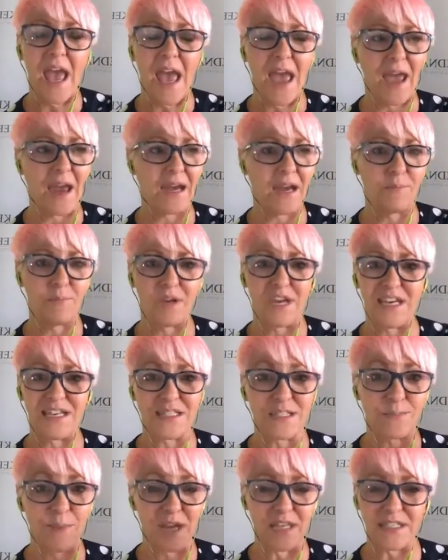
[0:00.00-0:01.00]
And I mean,
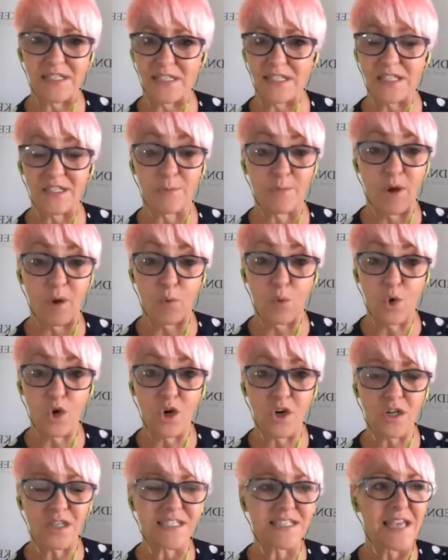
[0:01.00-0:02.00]
it's my system. It
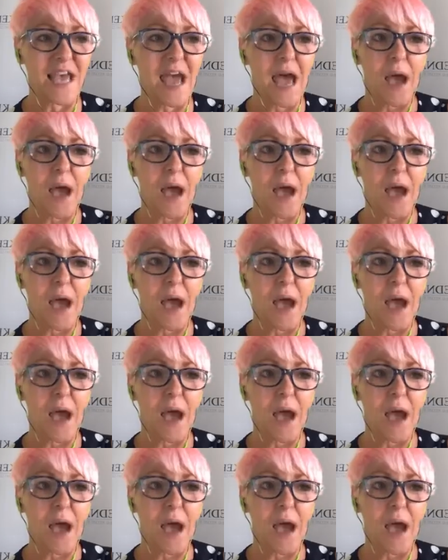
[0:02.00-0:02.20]
works.